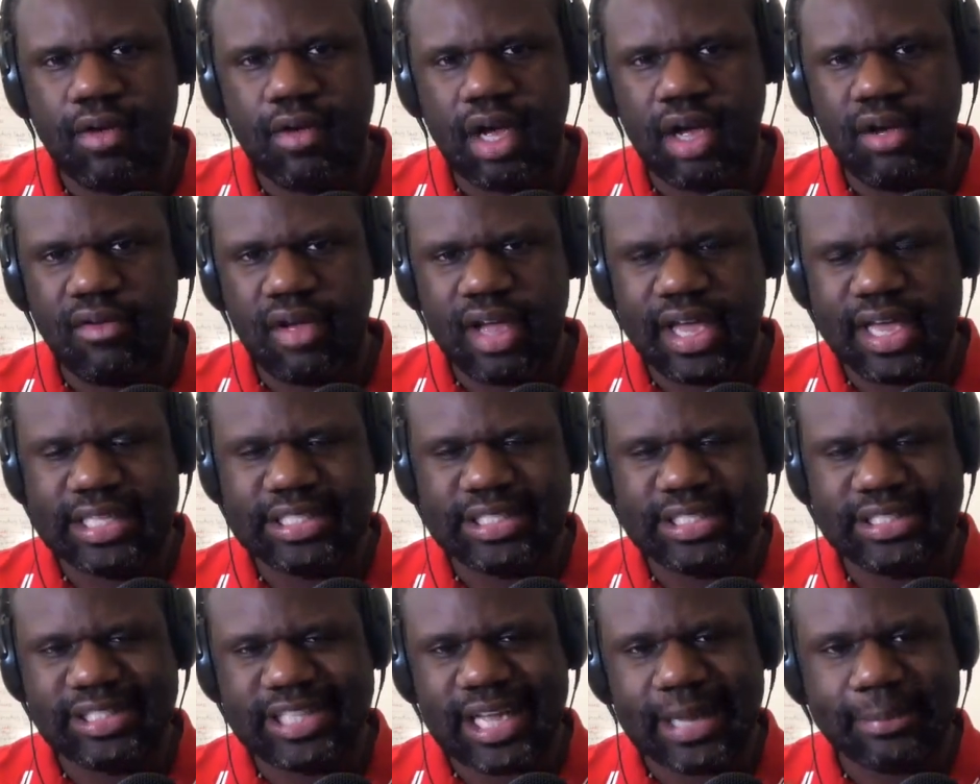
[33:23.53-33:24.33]
of
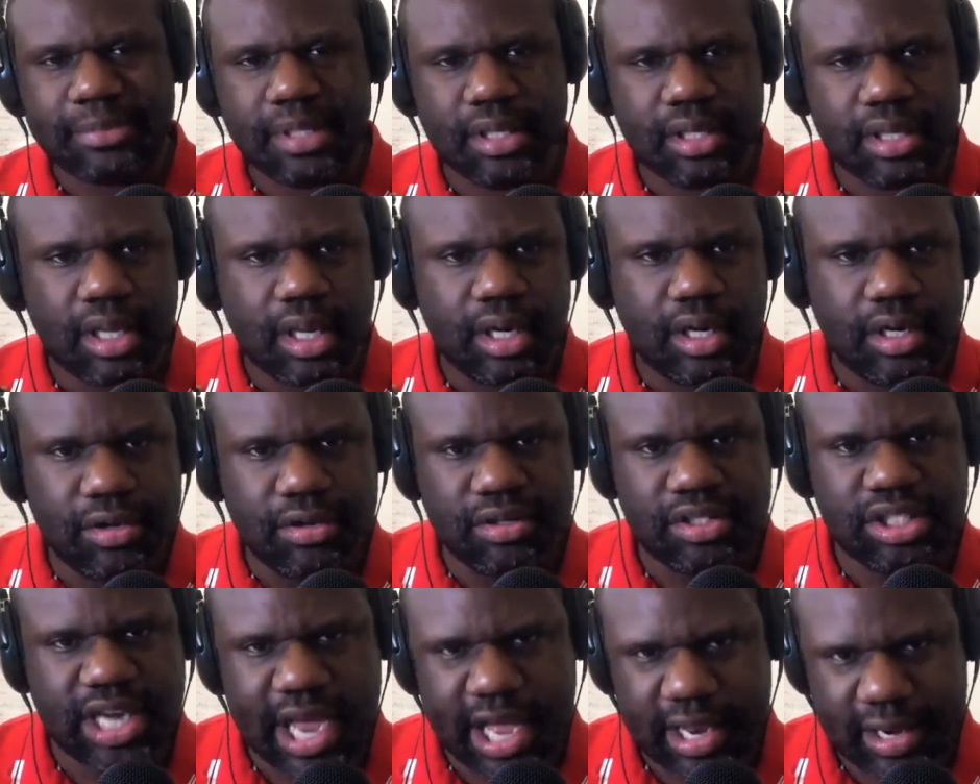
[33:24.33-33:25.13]
accepting the new
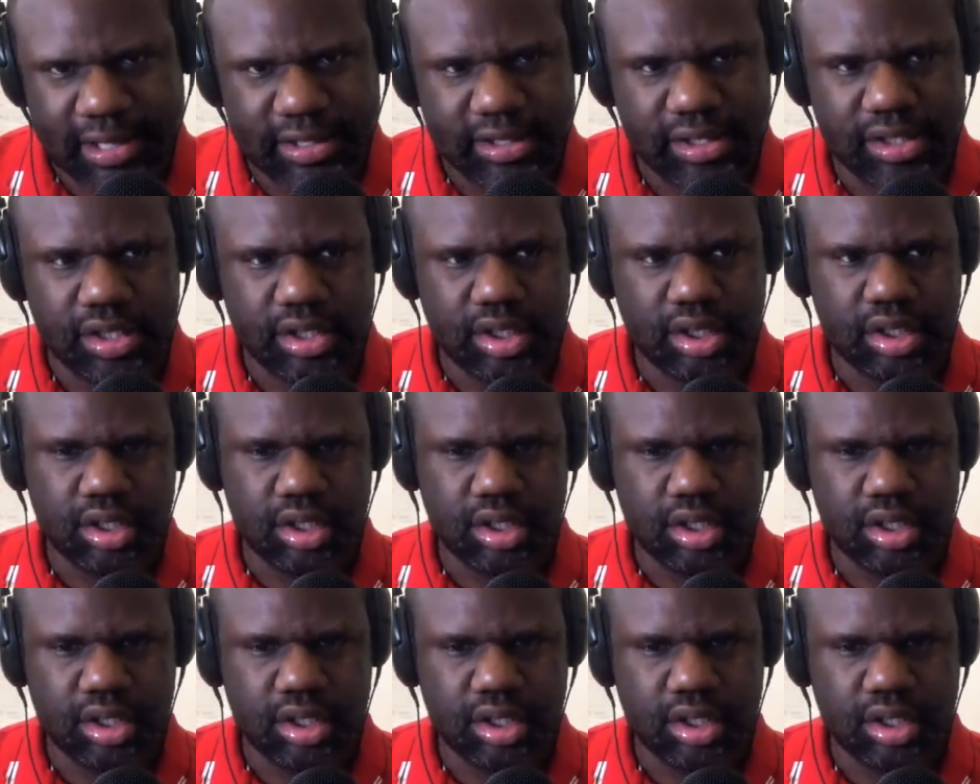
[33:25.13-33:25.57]
challenge.